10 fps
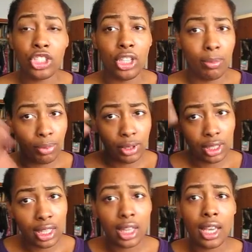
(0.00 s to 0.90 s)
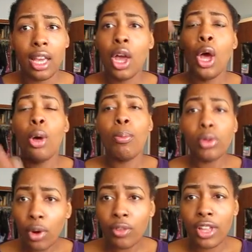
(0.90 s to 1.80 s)
She completely
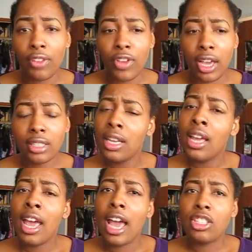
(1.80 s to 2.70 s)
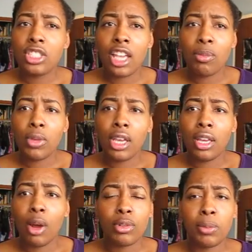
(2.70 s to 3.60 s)
blew over that fact and just gave
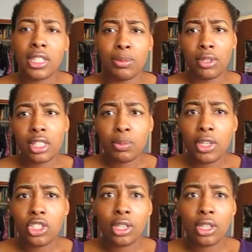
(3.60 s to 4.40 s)
me a responsibility speech and